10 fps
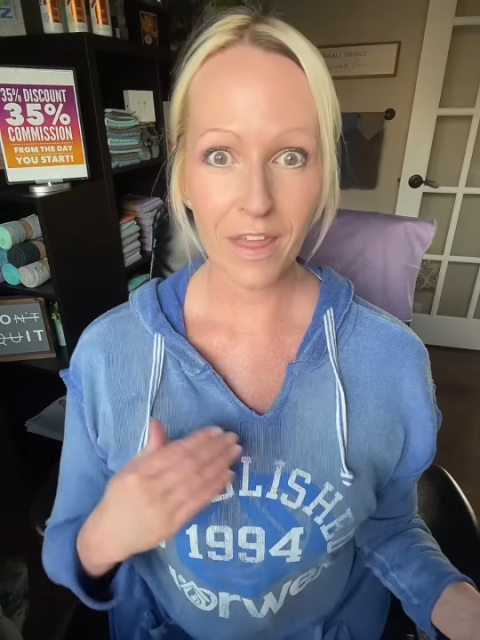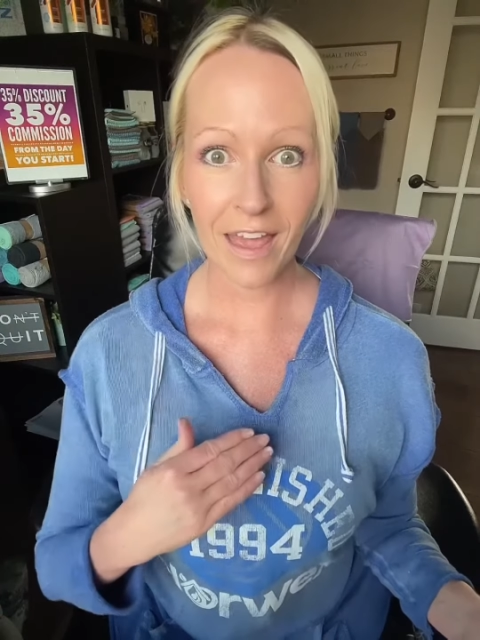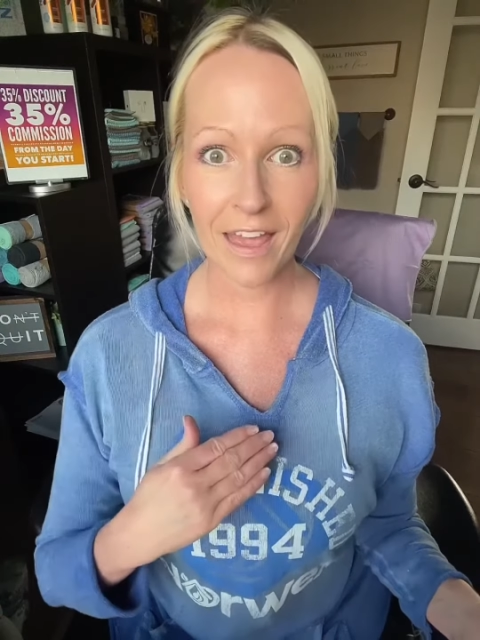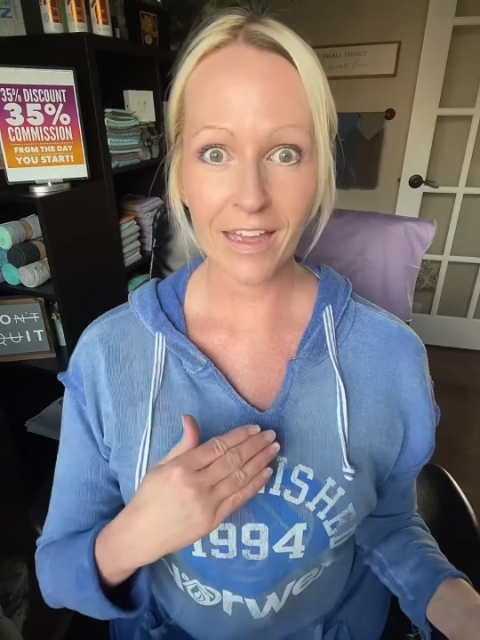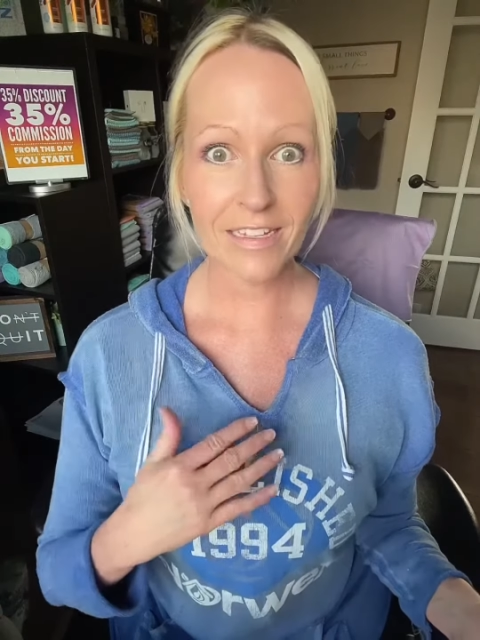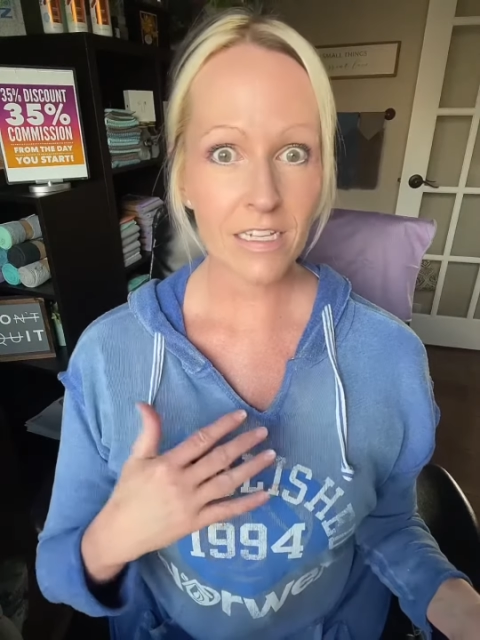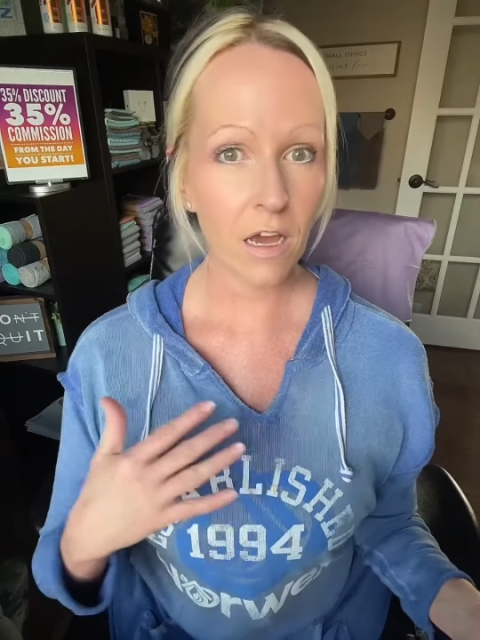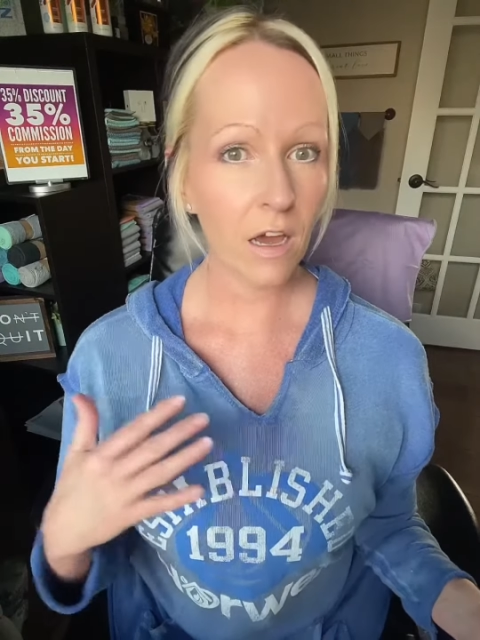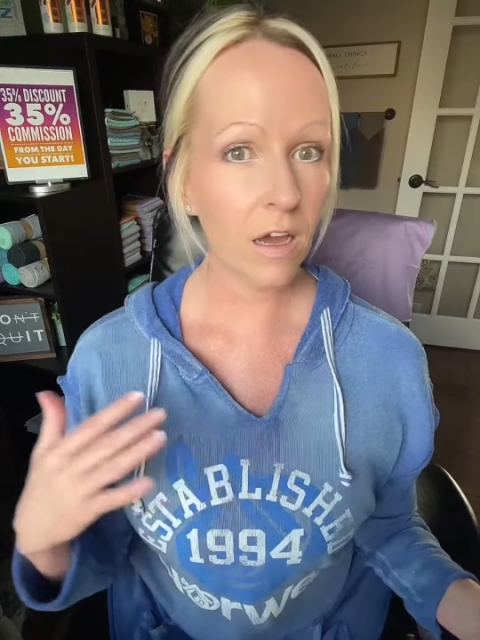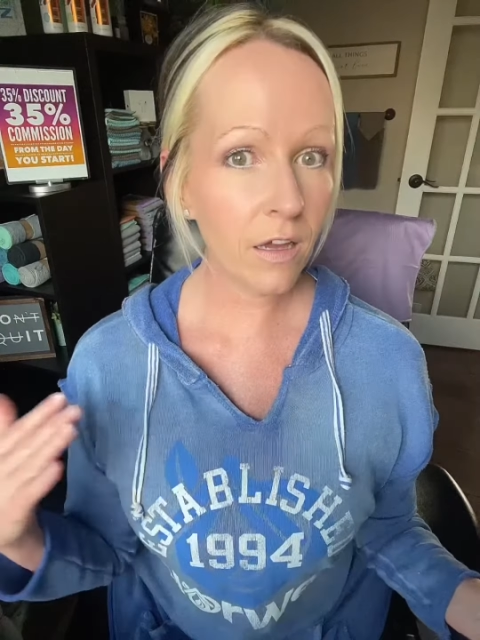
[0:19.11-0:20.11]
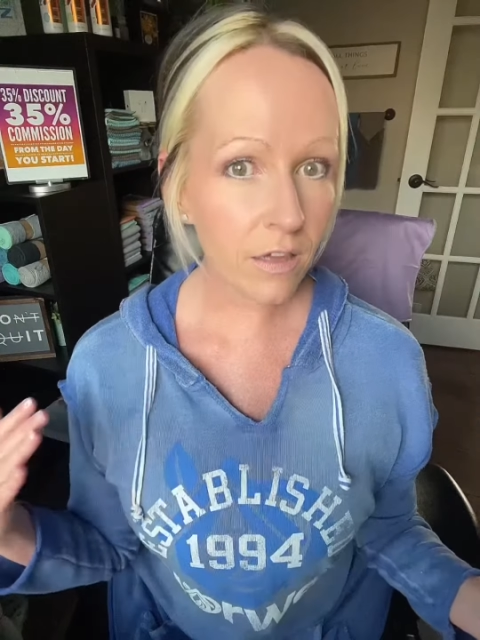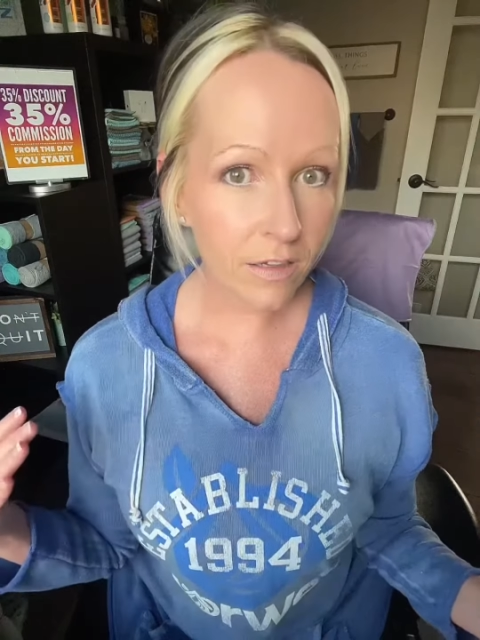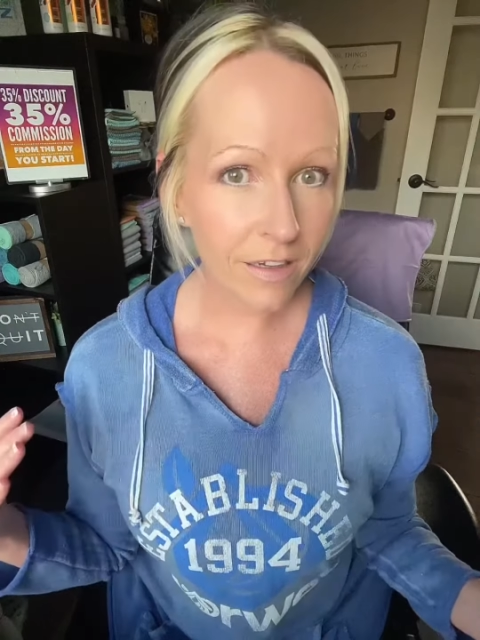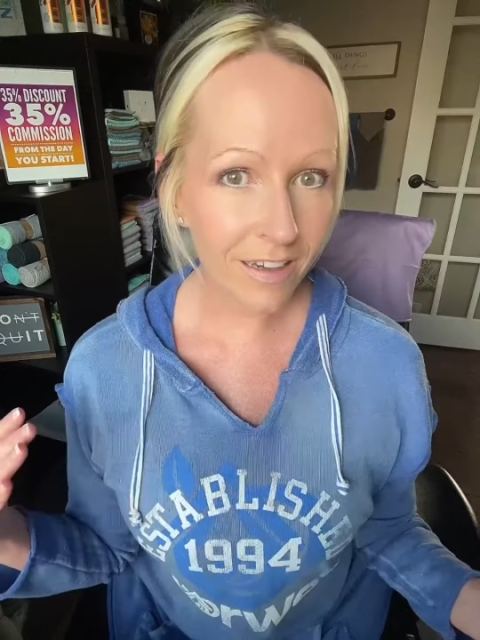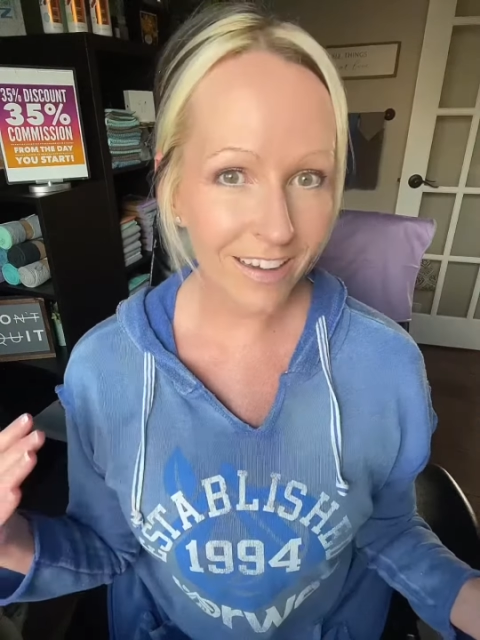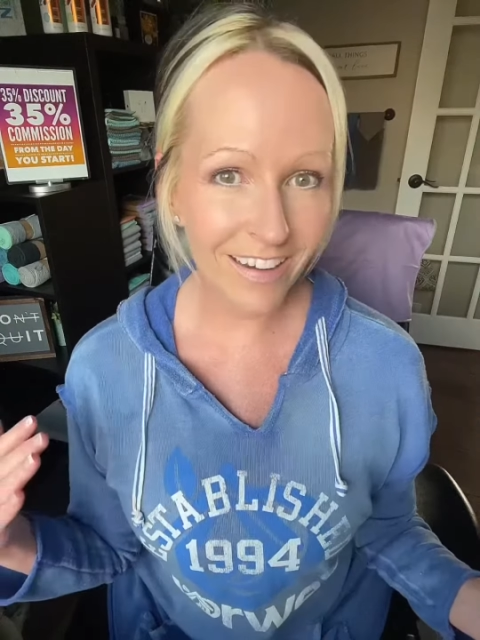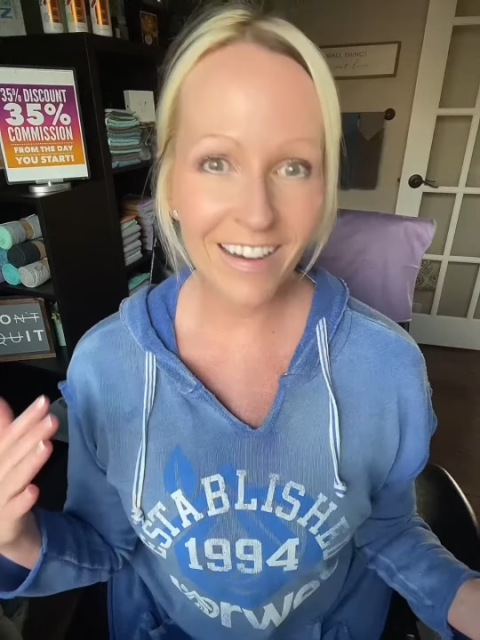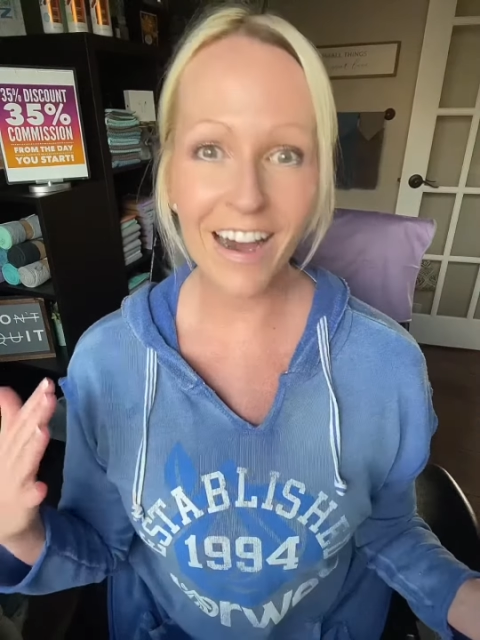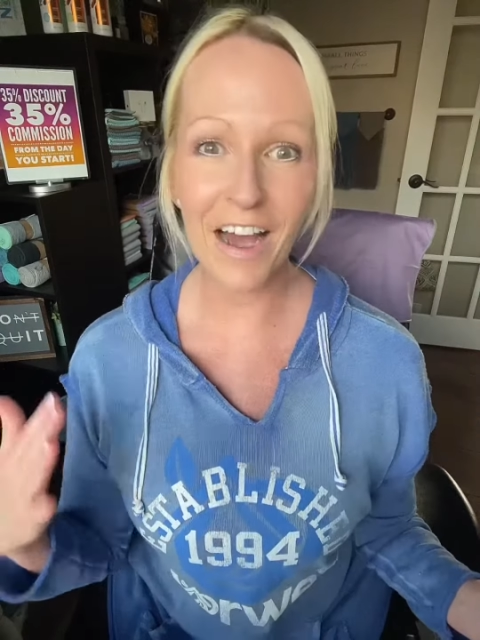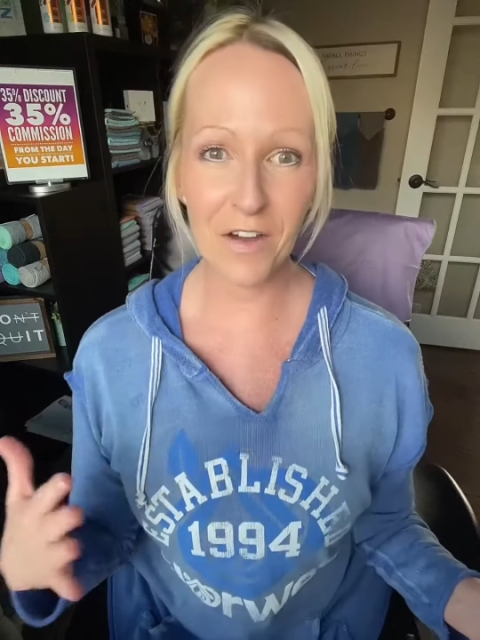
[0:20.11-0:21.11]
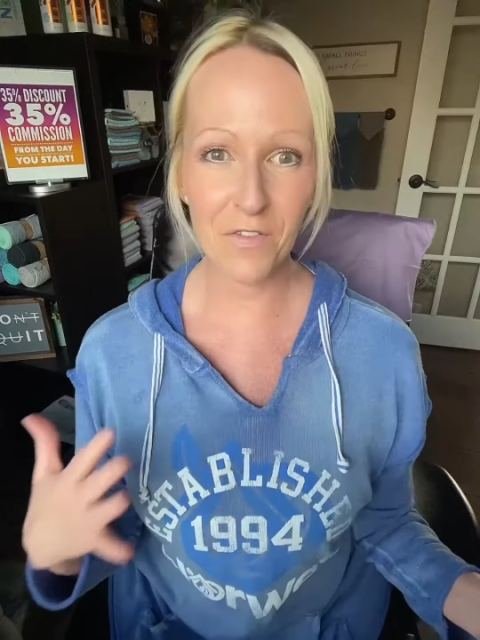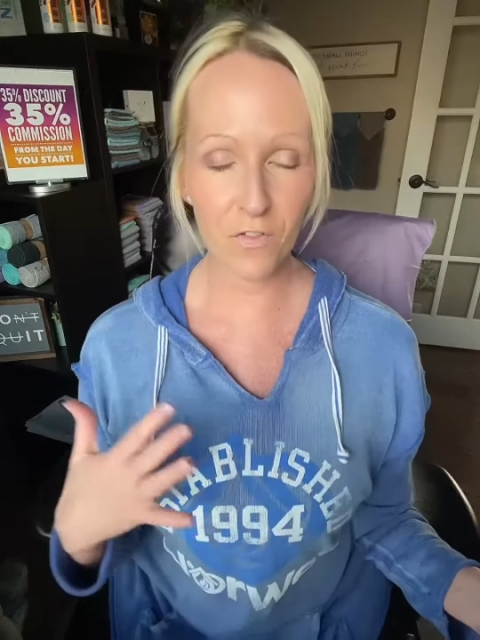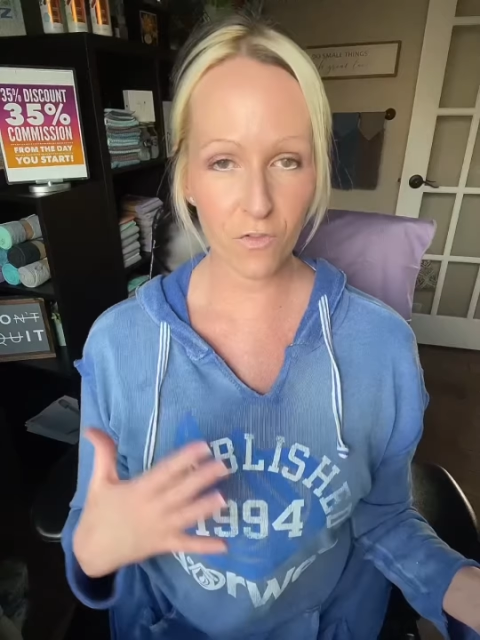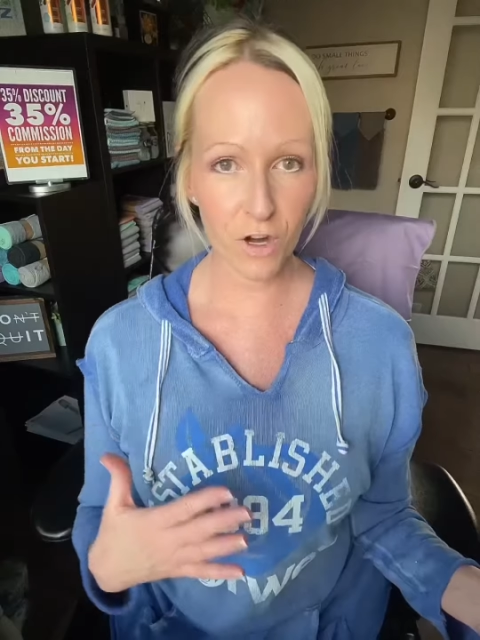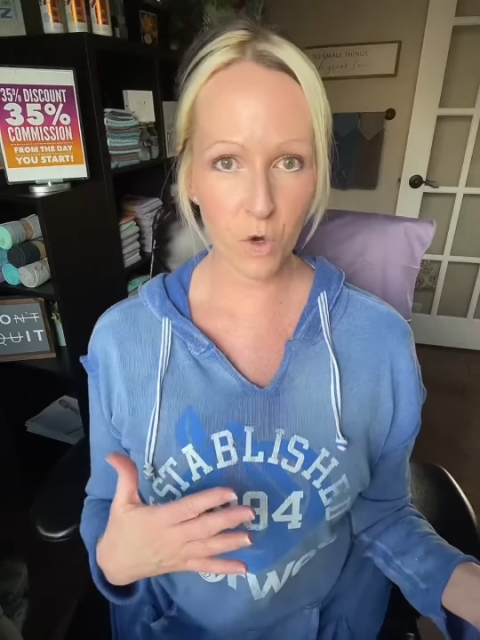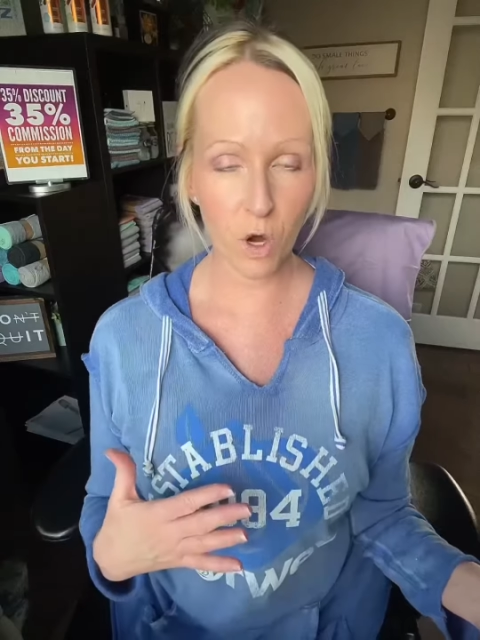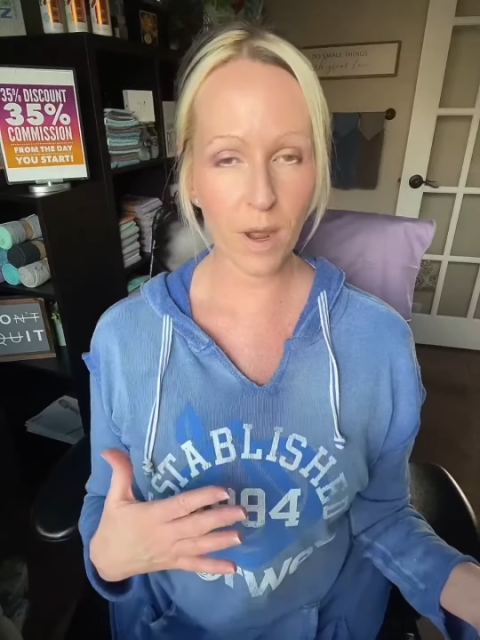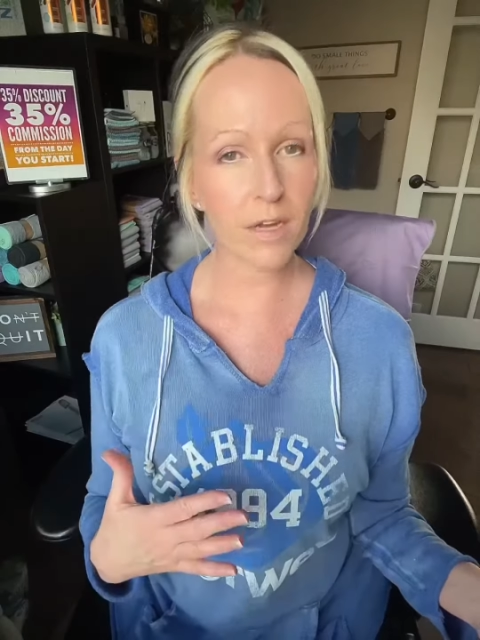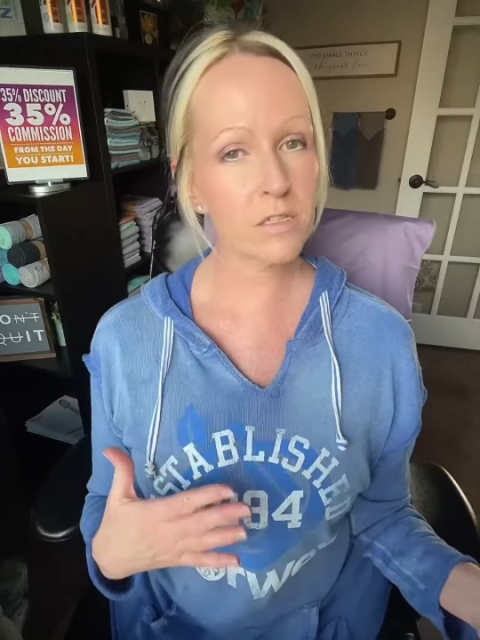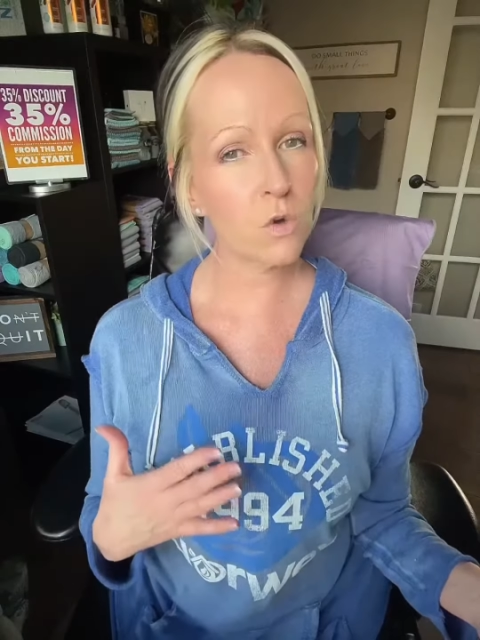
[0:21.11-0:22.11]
a ton of free Norwex.